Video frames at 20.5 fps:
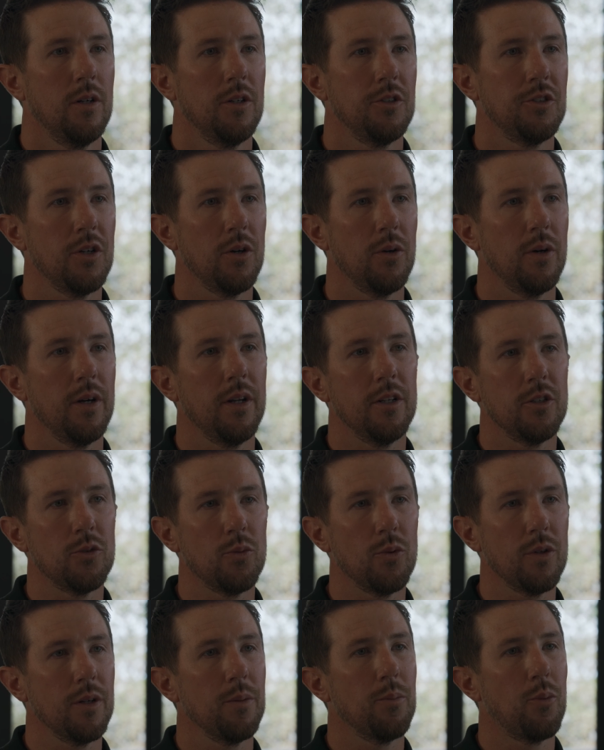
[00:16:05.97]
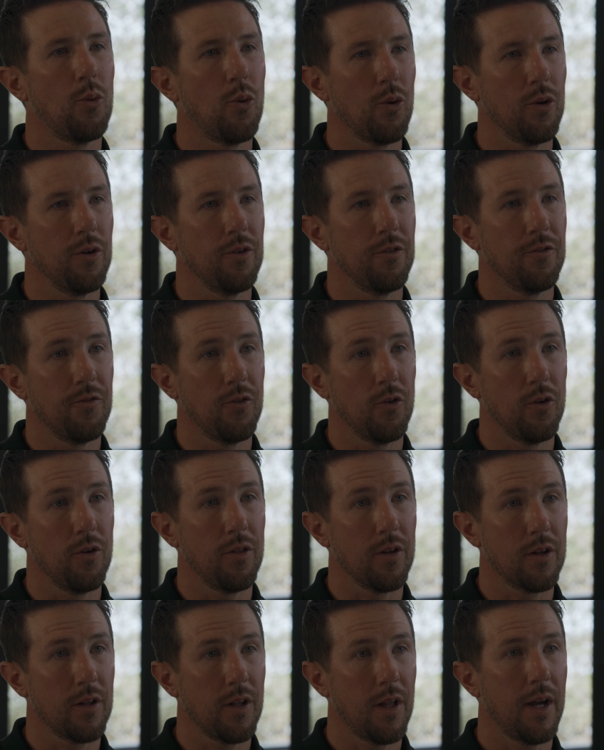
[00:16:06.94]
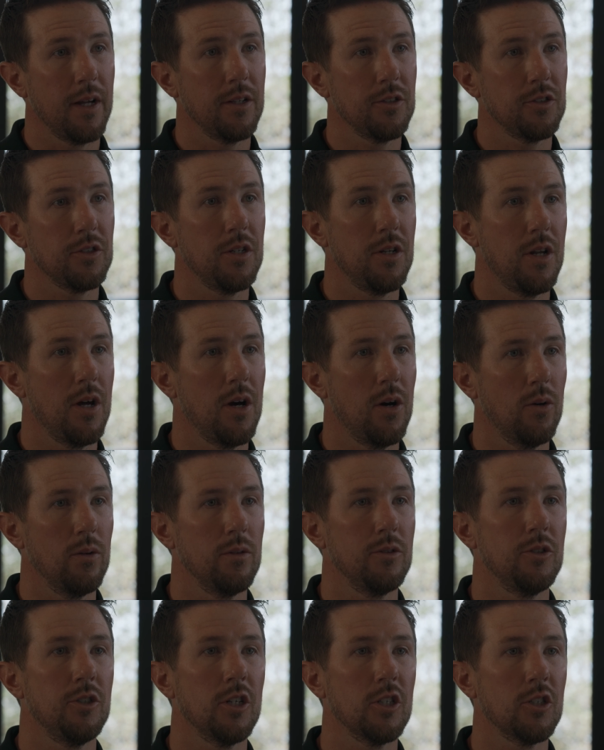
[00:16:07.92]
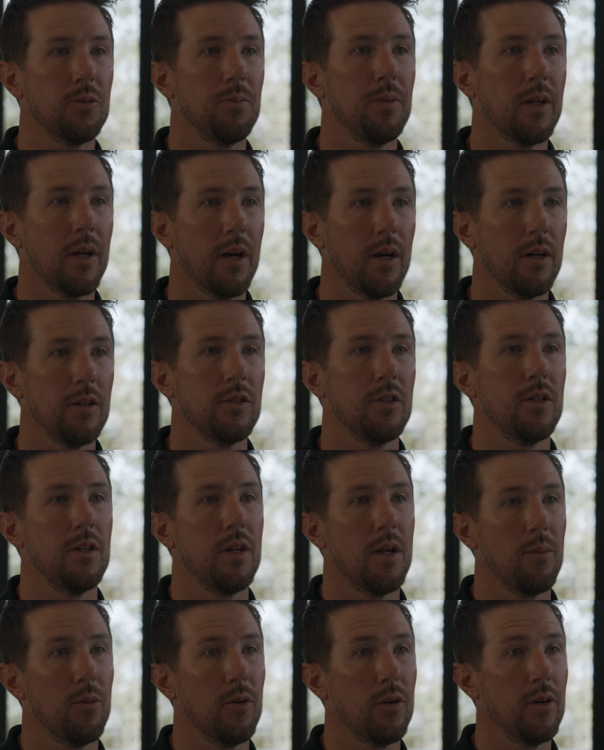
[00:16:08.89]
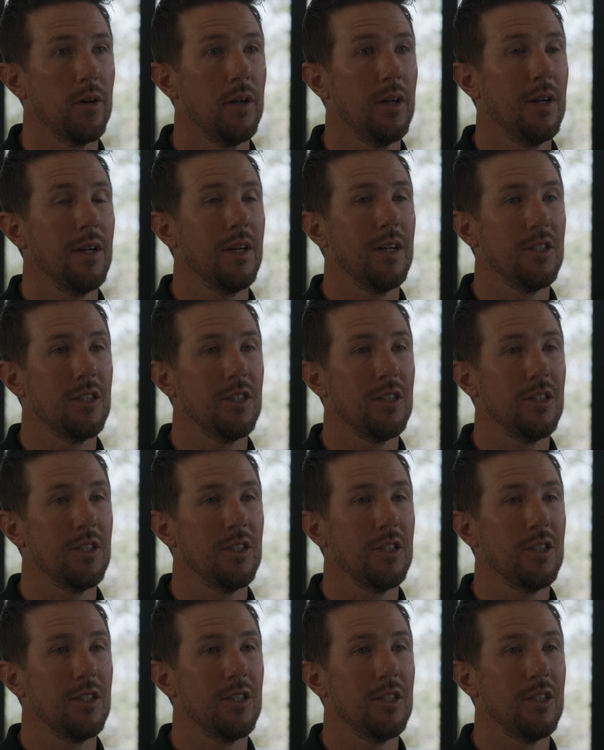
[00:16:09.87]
So it is really important for the clients to know just because the number